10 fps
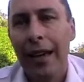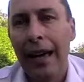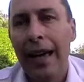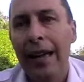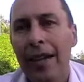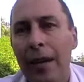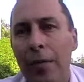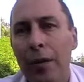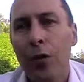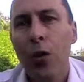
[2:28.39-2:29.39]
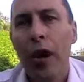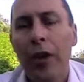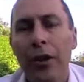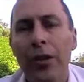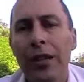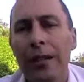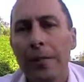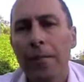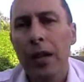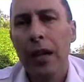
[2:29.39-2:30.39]
And before I knew it,
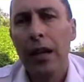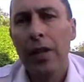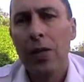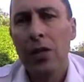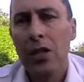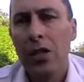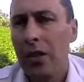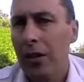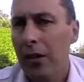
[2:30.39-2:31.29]
there was this